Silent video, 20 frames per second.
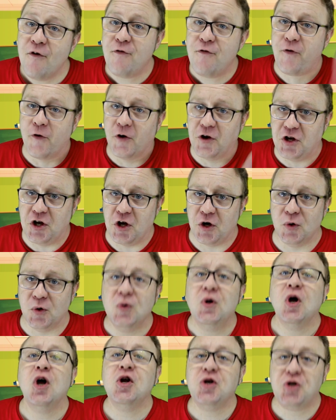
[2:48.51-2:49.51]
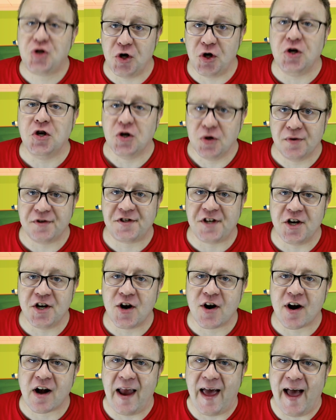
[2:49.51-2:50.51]
for you to use in
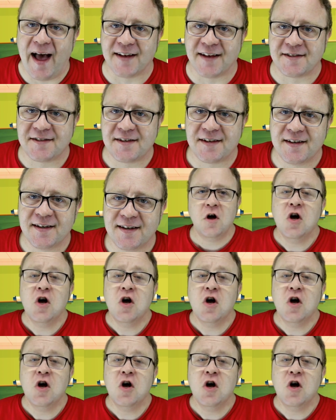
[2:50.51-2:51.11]
your class.